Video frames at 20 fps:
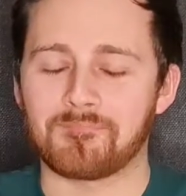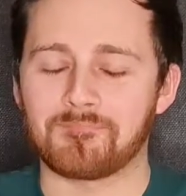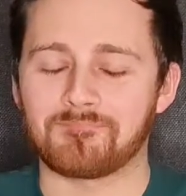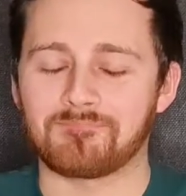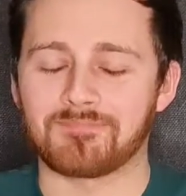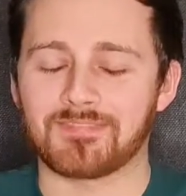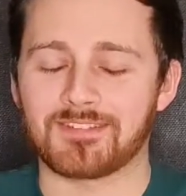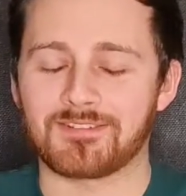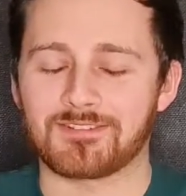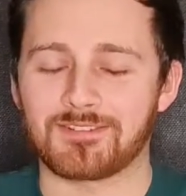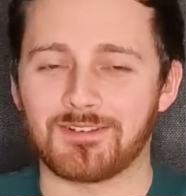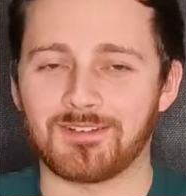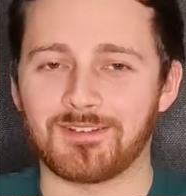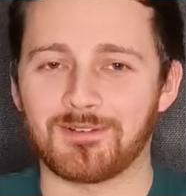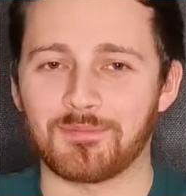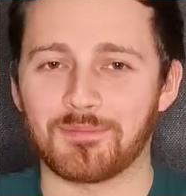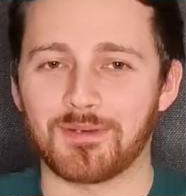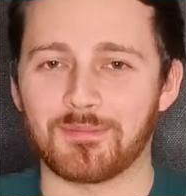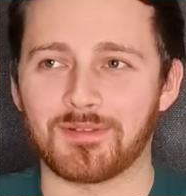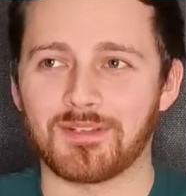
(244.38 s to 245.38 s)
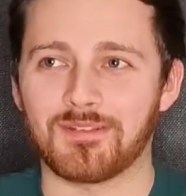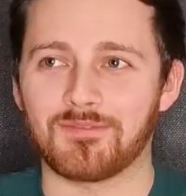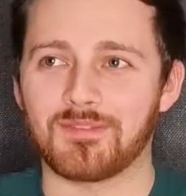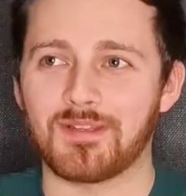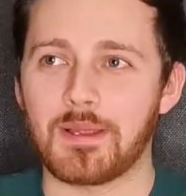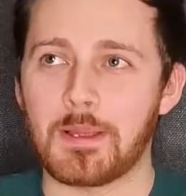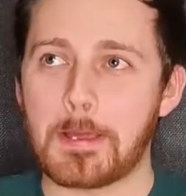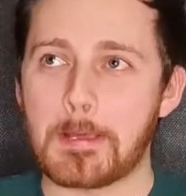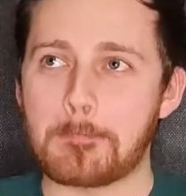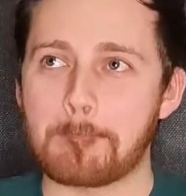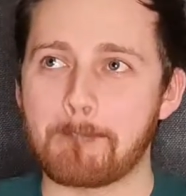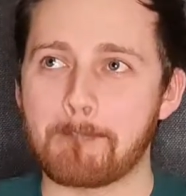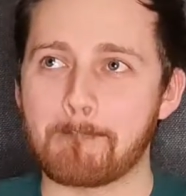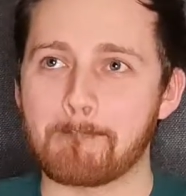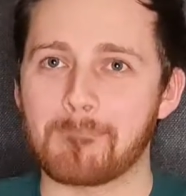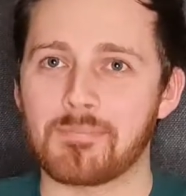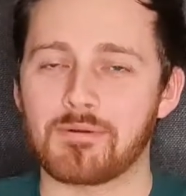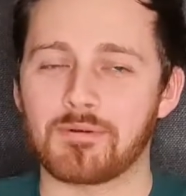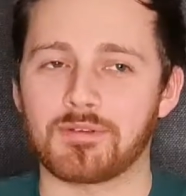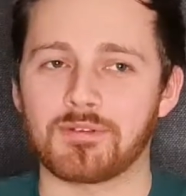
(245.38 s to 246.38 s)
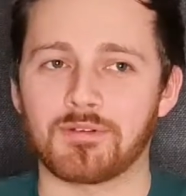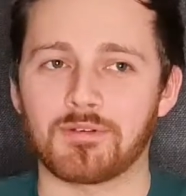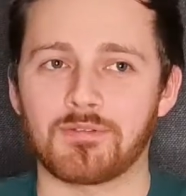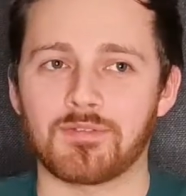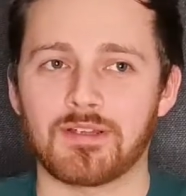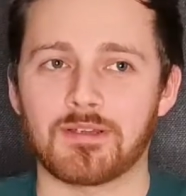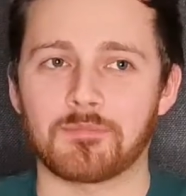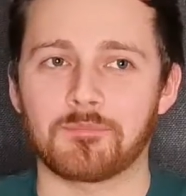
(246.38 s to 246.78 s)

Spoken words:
Just got a little bit on my lip there. We'll ignore that.